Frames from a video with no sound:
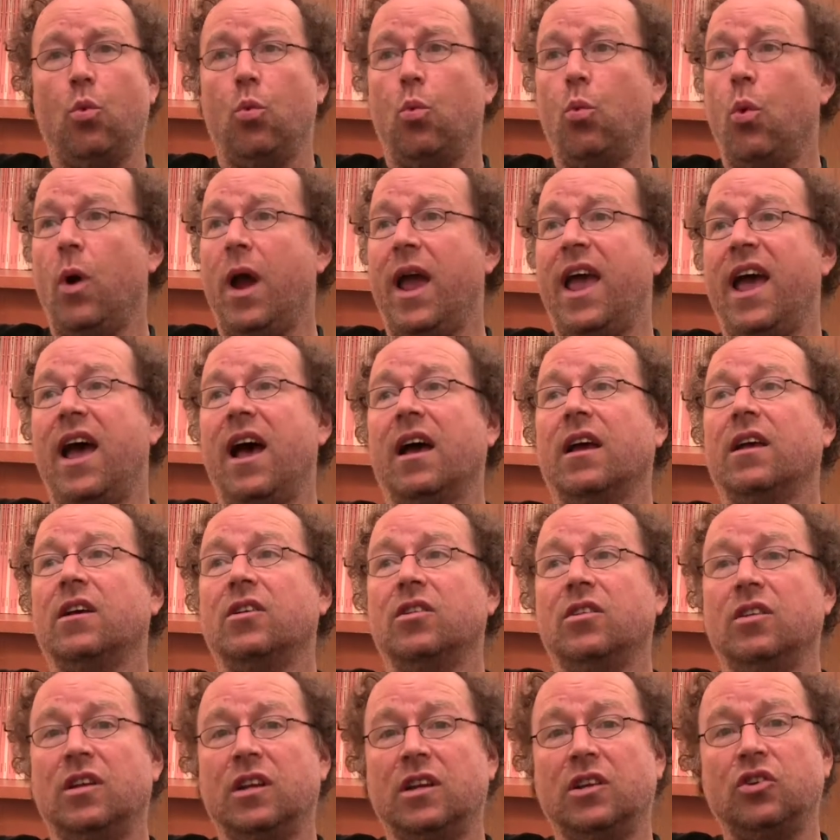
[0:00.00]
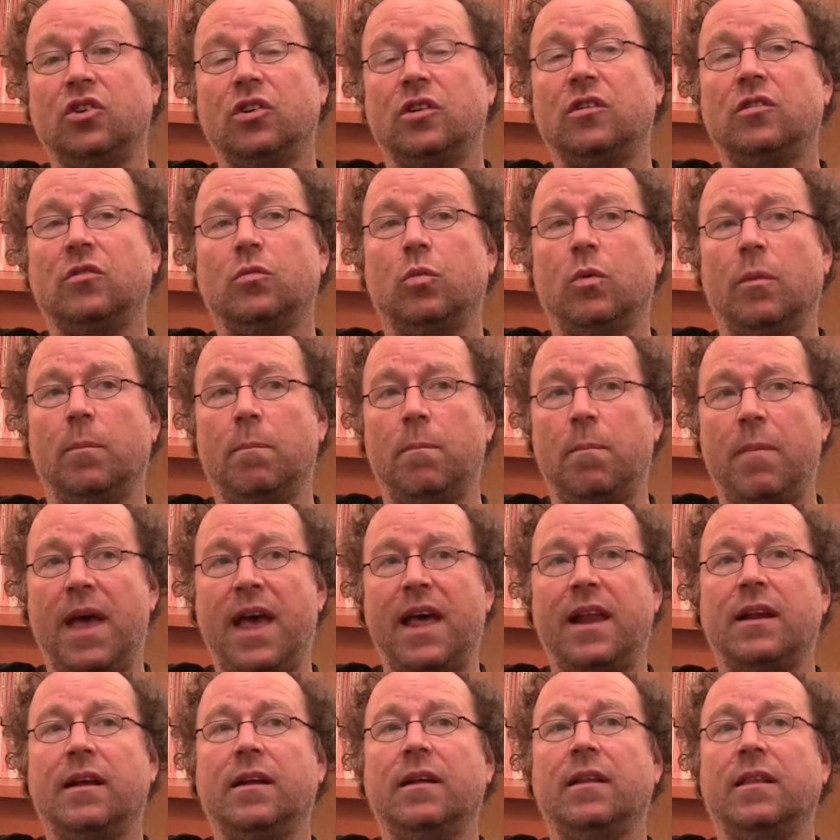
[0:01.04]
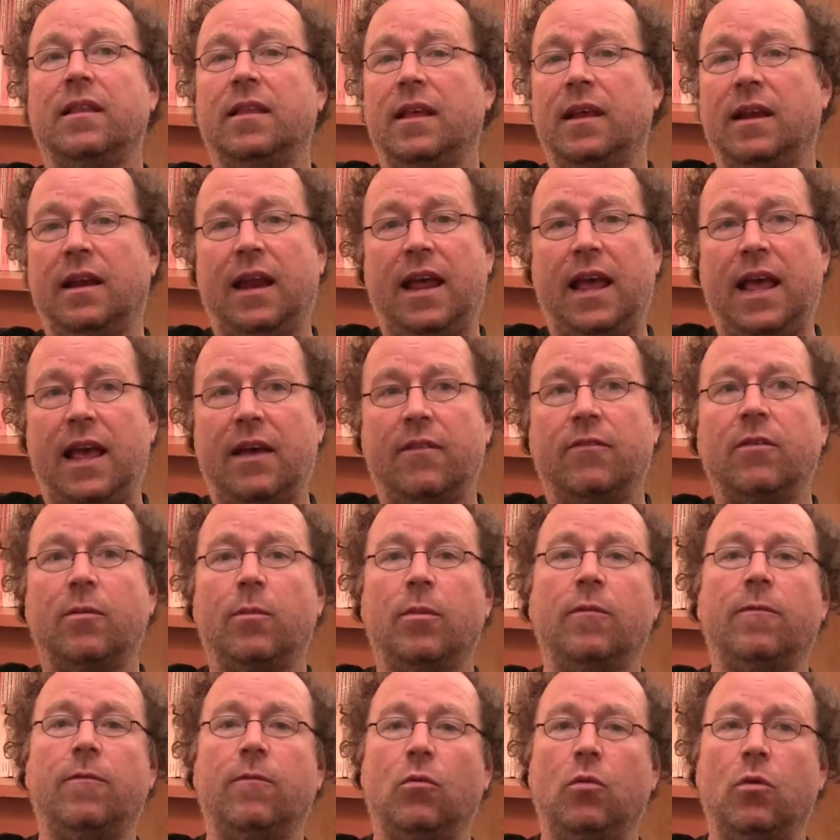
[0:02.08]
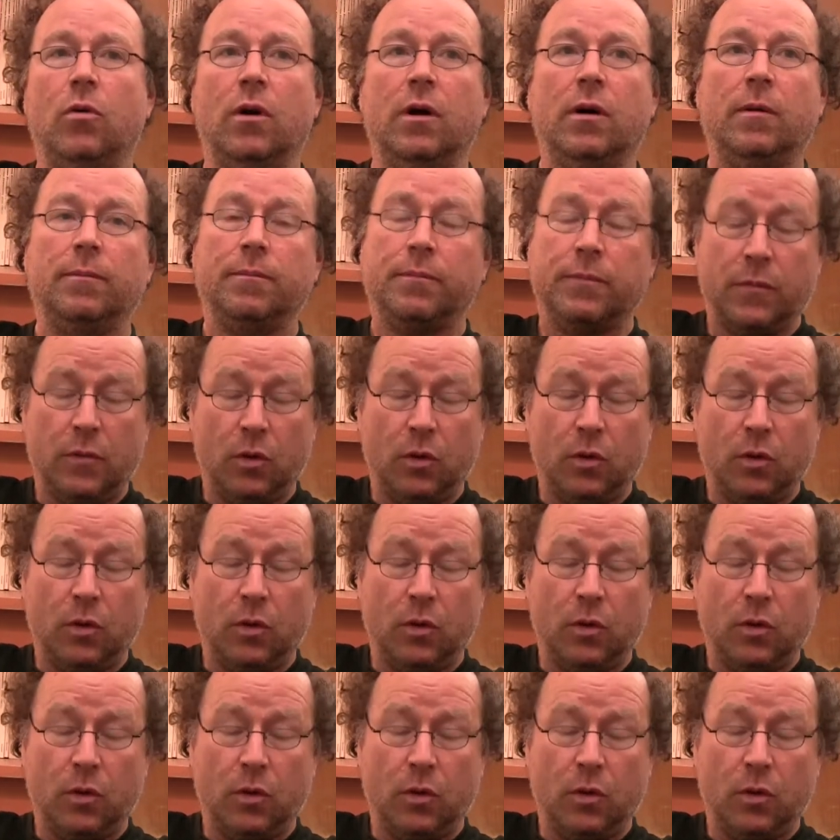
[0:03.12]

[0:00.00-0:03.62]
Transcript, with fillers: where conditions were better than ever before